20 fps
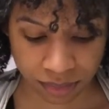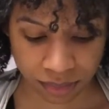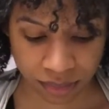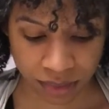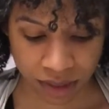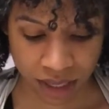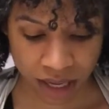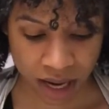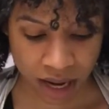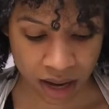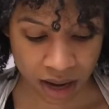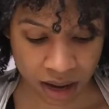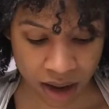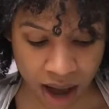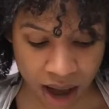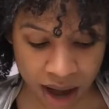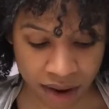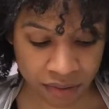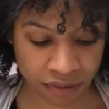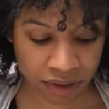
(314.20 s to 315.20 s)
yeah,
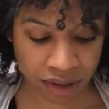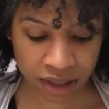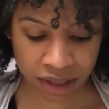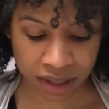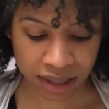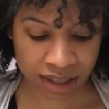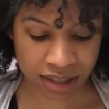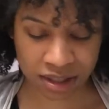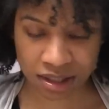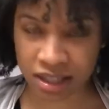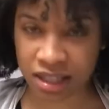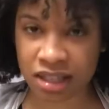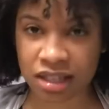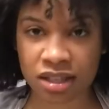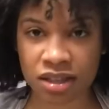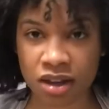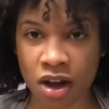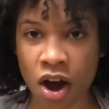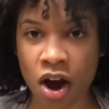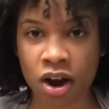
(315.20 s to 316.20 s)
this is
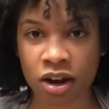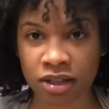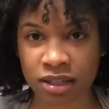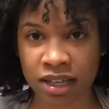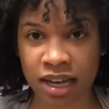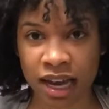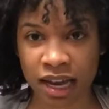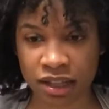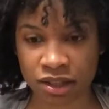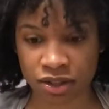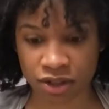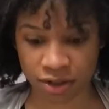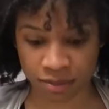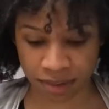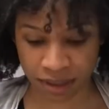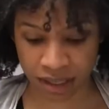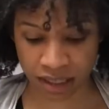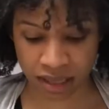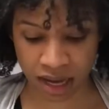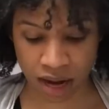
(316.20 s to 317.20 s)
hard to answer
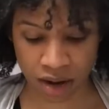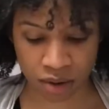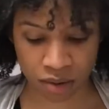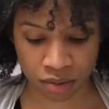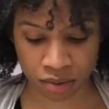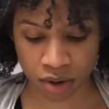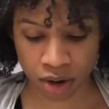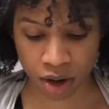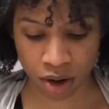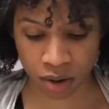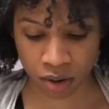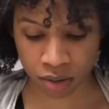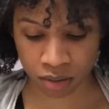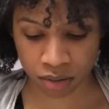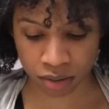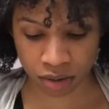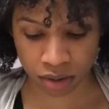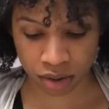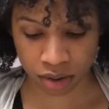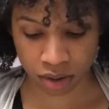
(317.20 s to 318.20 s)
because I don't know
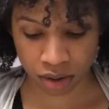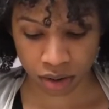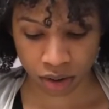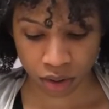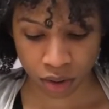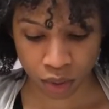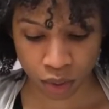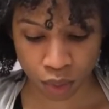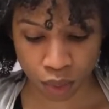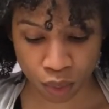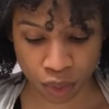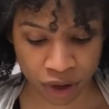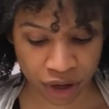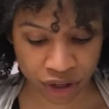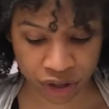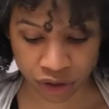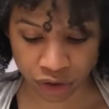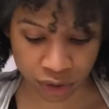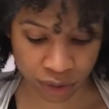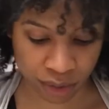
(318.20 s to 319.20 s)
what
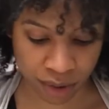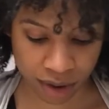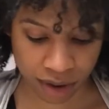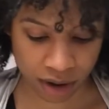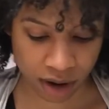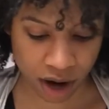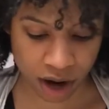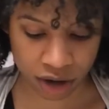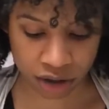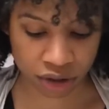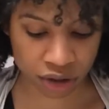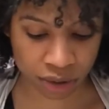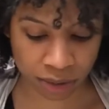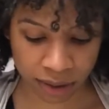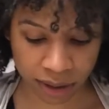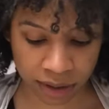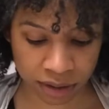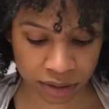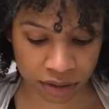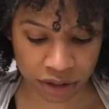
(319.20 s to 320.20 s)
you are
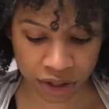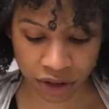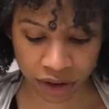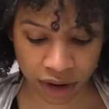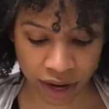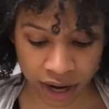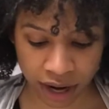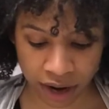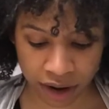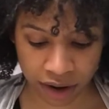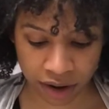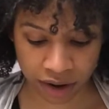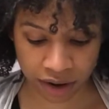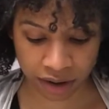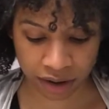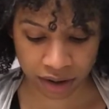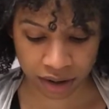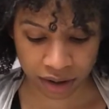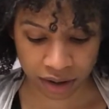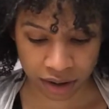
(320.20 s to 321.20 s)
doing to your hair.
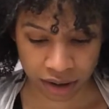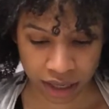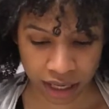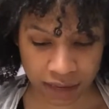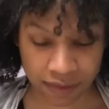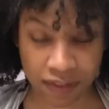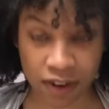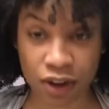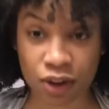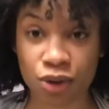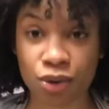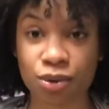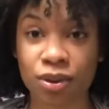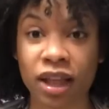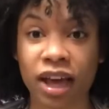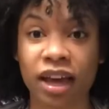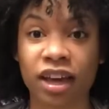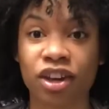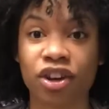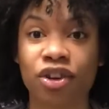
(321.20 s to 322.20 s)
If I knew
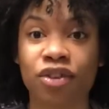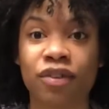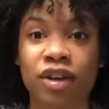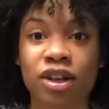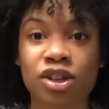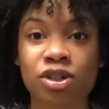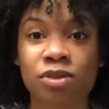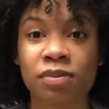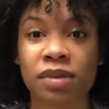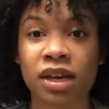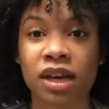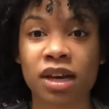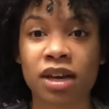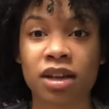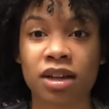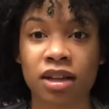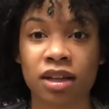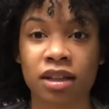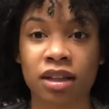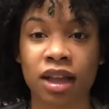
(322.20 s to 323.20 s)
like your regimen
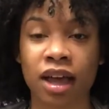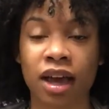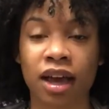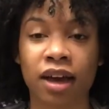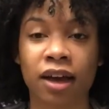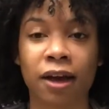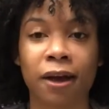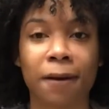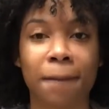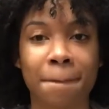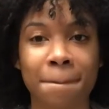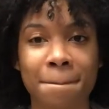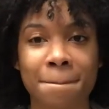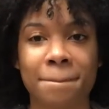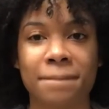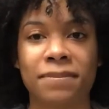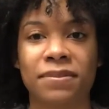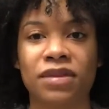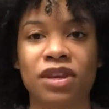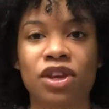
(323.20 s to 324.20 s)
and like,
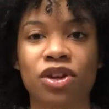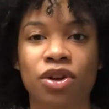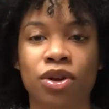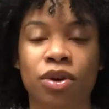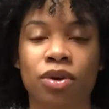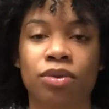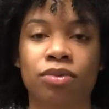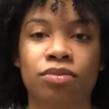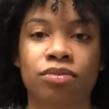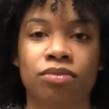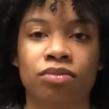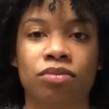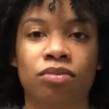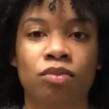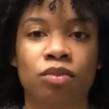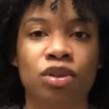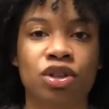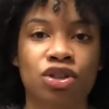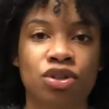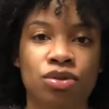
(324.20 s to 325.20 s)
you know,
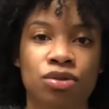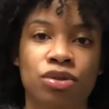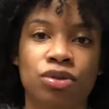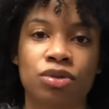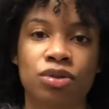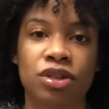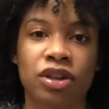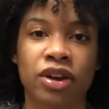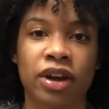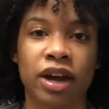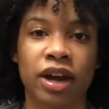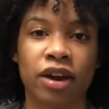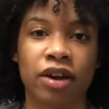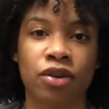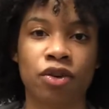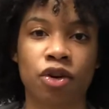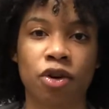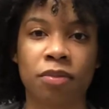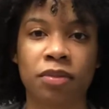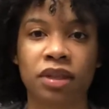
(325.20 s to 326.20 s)
what you do to your hair
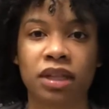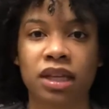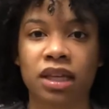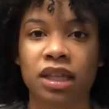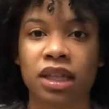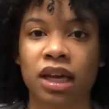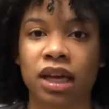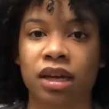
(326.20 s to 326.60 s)
normally, then